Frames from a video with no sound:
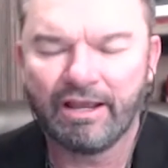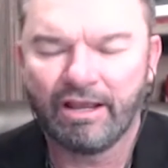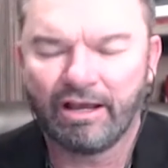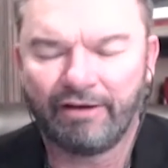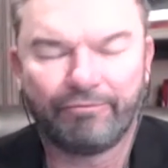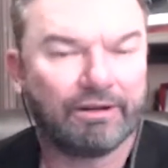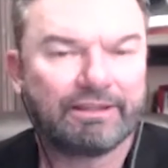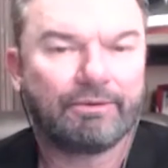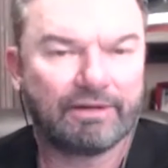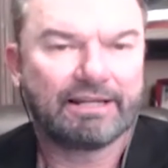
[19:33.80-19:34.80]
of
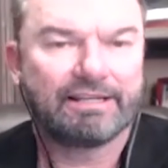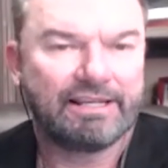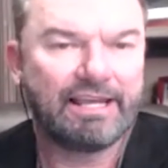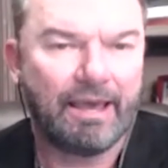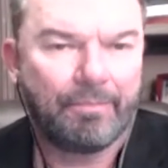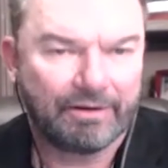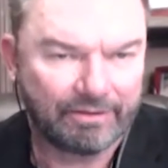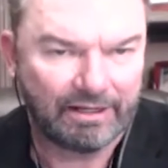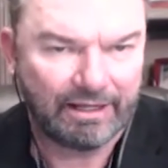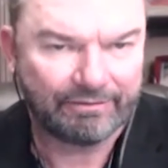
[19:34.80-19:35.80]
what they would like to see happen in
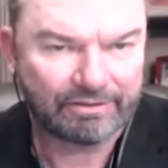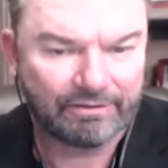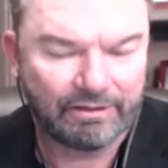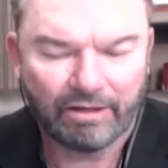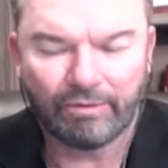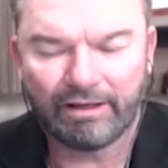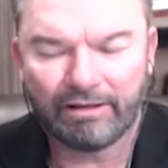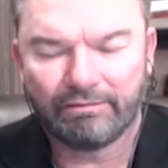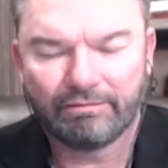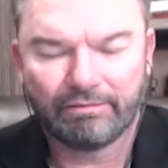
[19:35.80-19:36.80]
their lives.
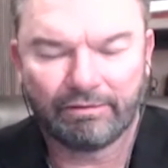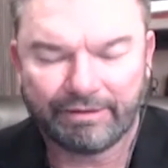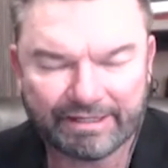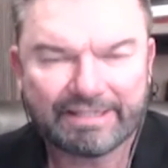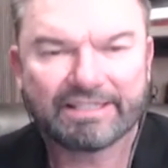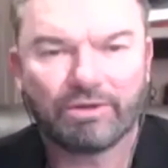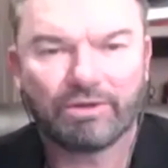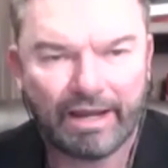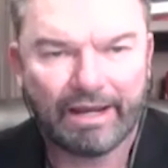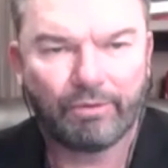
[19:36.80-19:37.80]
Well, this is a
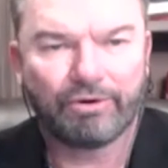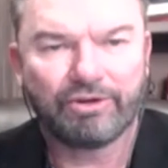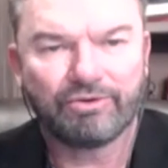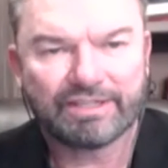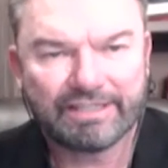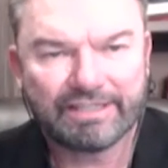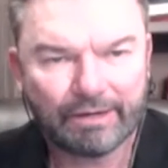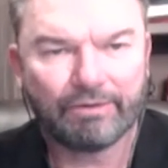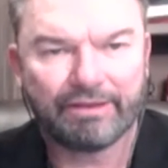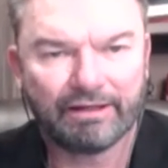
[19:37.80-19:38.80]
way where you stick
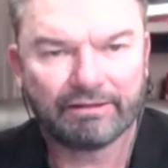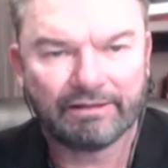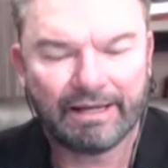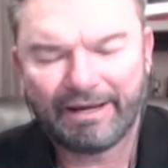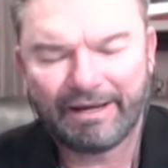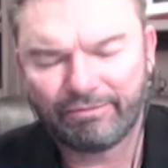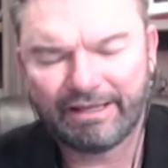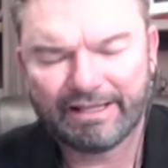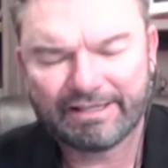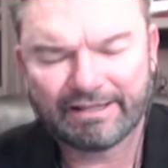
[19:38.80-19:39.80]
with it. And by the way,
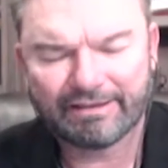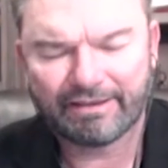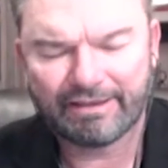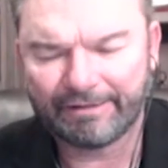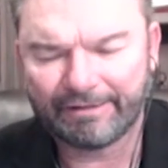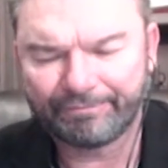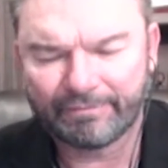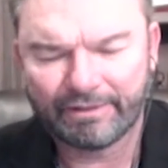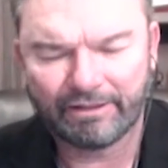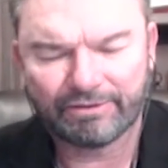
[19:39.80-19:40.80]
that's the other thing,
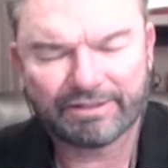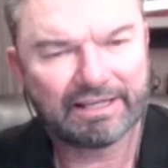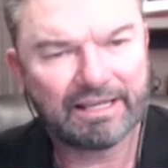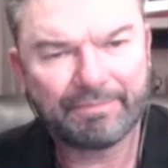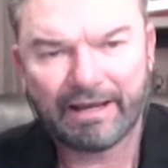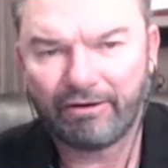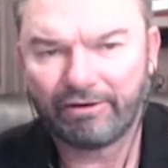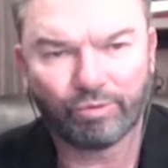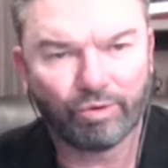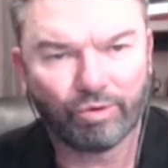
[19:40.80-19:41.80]
sticking power
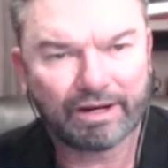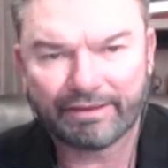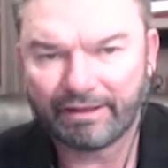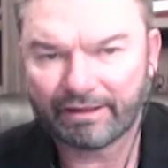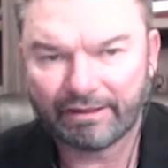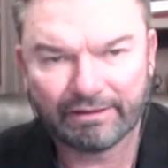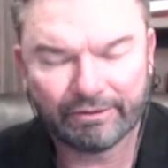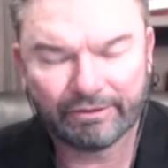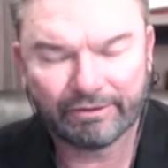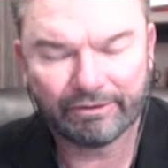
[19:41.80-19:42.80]
and work ethic,
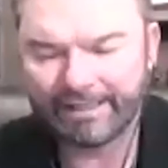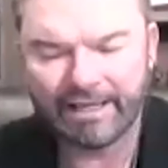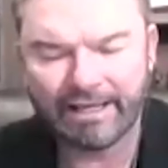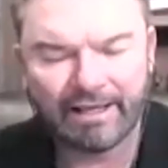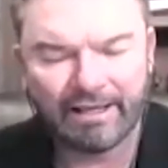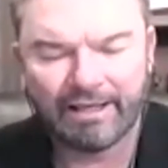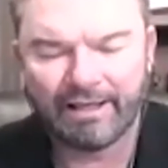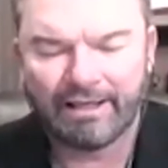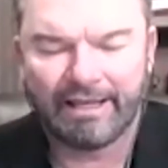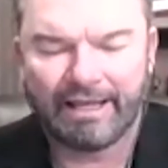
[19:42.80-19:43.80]
okay?
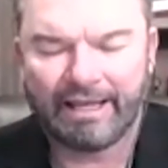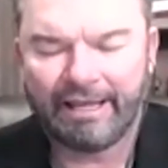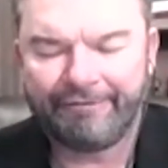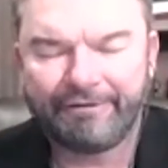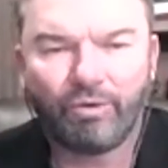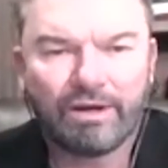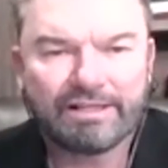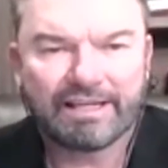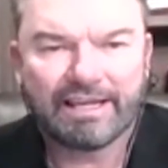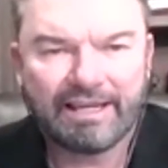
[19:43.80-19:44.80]
If it was
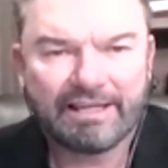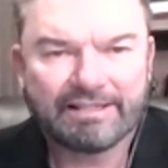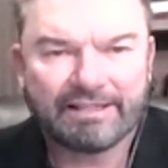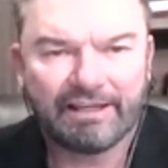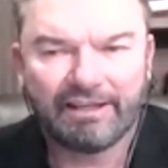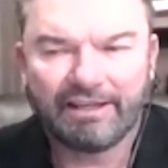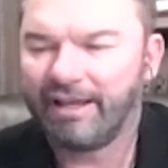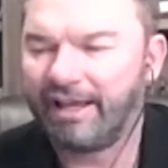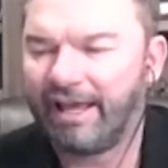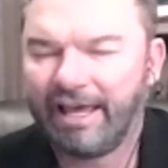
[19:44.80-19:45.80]
easy,
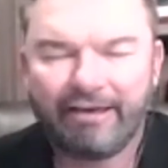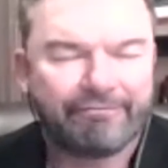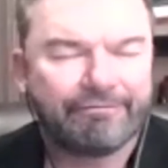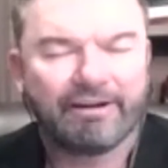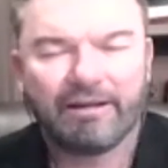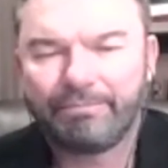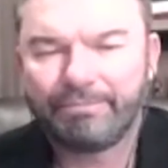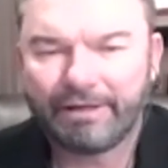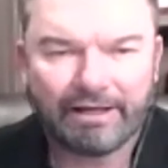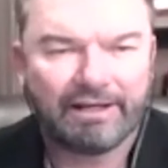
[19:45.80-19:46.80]

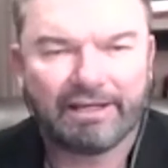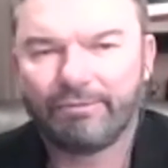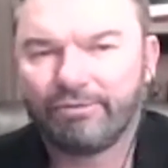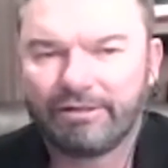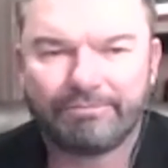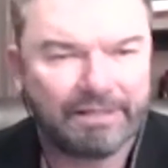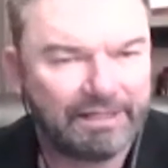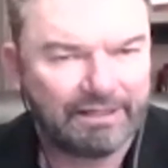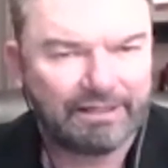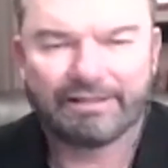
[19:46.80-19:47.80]
everybody
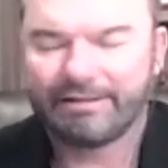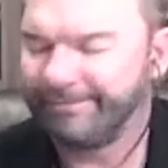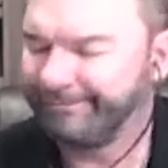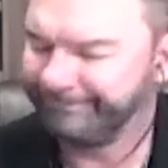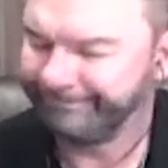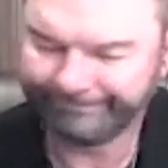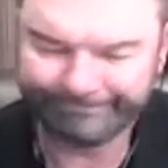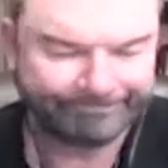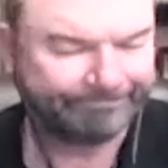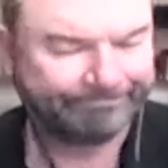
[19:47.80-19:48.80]
would do it.
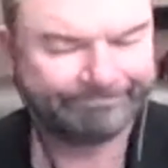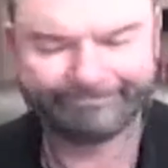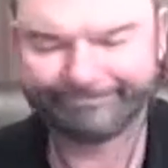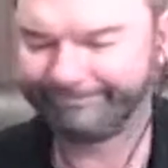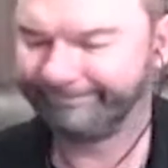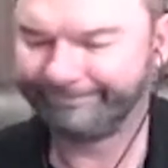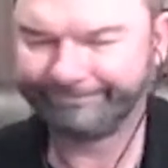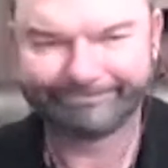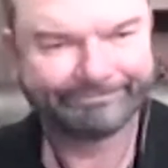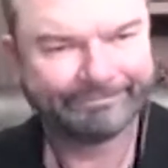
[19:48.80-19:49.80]
Yeah,
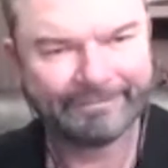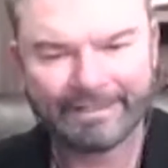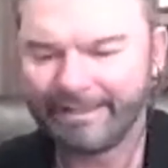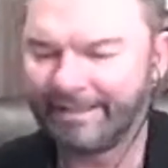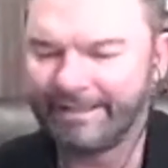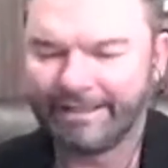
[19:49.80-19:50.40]
exactly.